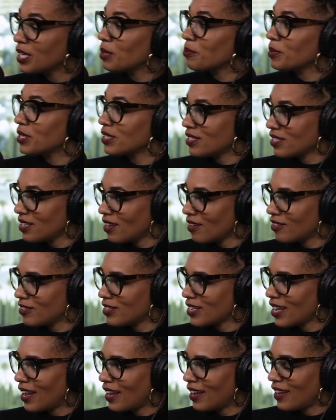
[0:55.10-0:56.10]
Neiman's the other
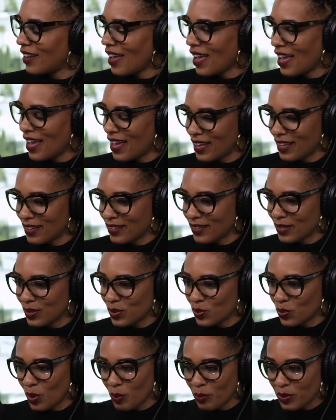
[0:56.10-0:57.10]
day, and
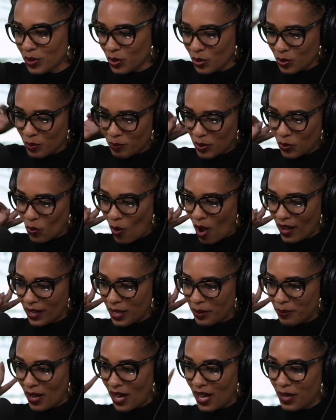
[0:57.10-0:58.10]
this woman who had been
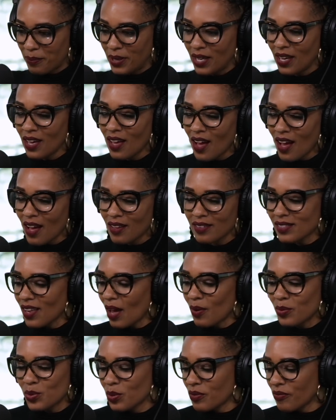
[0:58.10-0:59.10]
walking behind me,
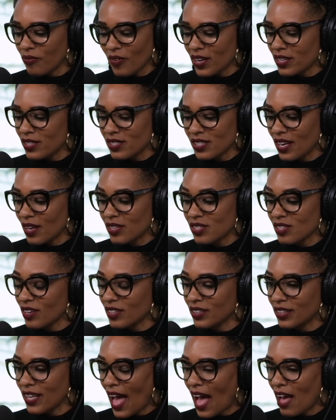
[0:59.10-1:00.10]
I was with friends and I
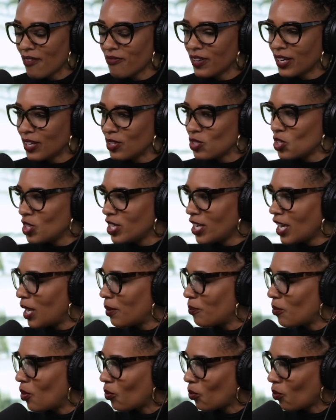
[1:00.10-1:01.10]
started laughing, and she
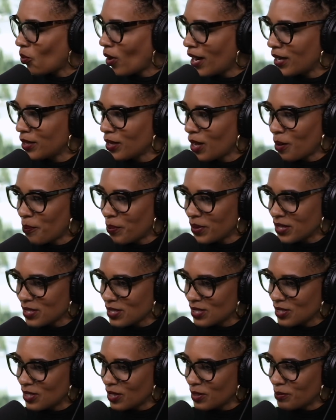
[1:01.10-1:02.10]
came right up
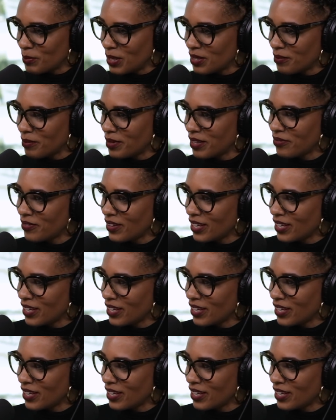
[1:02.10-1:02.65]
and looked me in my